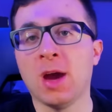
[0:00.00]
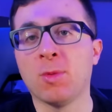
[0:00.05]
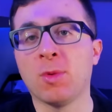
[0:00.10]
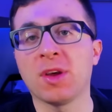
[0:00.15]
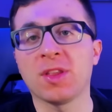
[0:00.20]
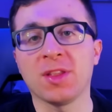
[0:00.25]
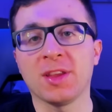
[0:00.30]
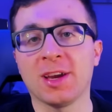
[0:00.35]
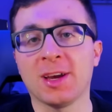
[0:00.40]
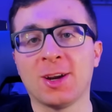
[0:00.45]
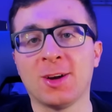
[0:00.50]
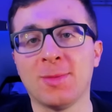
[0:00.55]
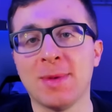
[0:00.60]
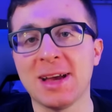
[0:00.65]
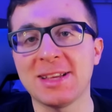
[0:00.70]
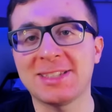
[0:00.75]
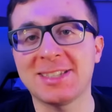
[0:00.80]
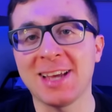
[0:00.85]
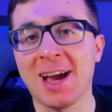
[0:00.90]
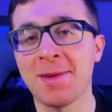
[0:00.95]
with Lionel
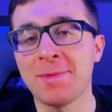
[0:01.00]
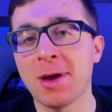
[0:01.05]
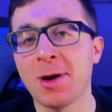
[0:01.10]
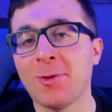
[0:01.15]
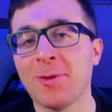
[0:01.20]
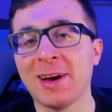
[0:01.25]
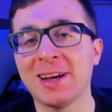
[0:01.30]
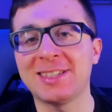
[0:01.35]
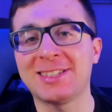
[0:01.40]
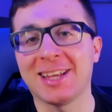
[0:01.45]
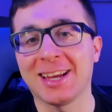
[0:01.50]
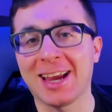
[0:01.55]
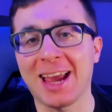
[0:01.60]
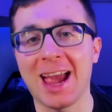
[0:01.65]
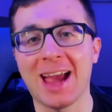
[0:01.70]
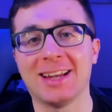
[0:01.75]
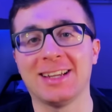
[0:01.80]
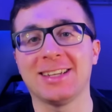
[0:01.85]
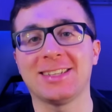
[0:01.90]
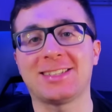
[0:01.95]
Messi, I'm not wasting
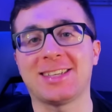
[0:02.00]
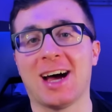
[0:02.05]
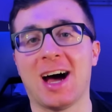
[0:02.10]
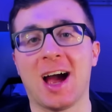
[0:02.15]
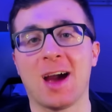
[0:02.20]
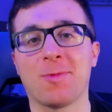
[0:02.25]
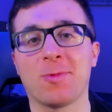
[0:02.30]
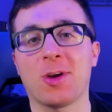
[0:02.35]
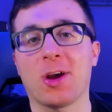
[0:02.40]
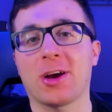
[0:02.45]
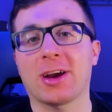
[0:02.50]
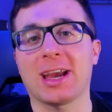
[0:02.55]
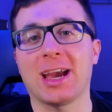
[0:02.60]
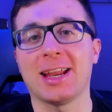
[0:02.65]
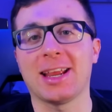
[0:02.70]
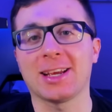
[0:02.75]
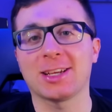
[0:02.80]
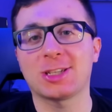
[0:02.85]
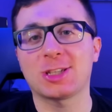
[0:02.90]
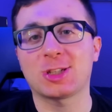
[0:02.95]
any time. We are
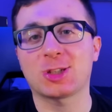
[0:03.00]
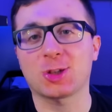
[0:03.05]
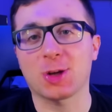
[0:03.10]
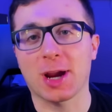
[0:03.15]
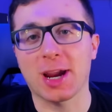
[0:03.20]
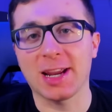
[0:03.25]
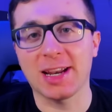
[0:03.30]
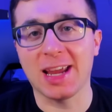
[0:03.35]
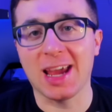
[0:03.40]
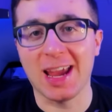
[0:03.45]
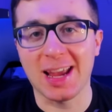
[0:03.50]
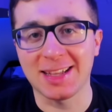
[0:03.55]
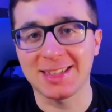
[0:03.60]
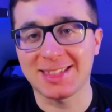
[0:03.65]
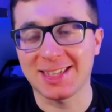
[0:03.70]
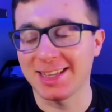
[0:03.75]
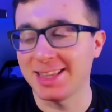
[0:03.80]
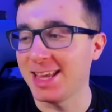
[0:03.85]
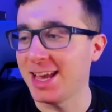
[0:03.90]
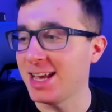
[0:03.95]
getting straight
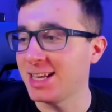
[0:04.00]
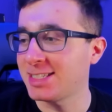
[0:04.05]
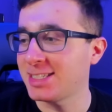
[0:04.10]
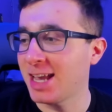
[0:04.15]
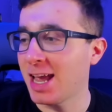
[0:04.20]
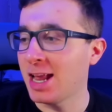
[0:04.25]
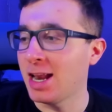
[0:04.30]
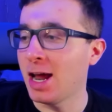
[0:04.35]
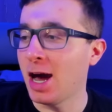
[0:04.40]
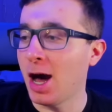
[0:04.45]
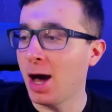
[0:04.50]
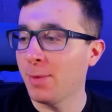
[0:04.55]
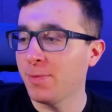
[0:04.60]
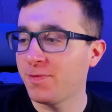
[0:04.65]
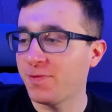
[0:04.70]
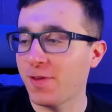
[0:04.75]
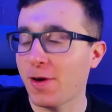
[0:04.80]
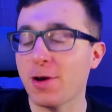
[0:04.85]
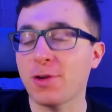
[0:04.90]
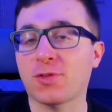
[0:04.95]
into this, and up
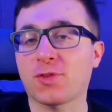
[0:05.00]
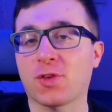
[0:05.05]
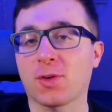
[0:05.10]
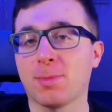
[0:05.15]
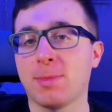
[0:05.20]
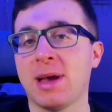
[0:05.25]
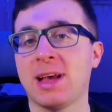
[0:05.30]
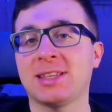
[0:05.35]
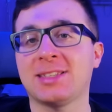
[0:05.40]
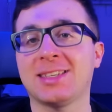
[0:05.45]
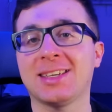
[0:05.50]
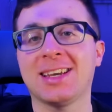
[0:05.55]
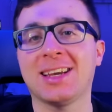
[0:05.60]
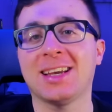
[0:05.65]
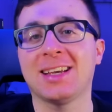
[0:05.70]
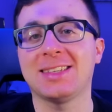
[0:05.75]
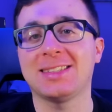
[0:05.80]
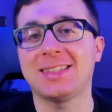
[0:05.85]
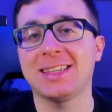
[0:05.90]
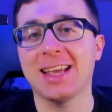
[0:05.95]
first for Messi is the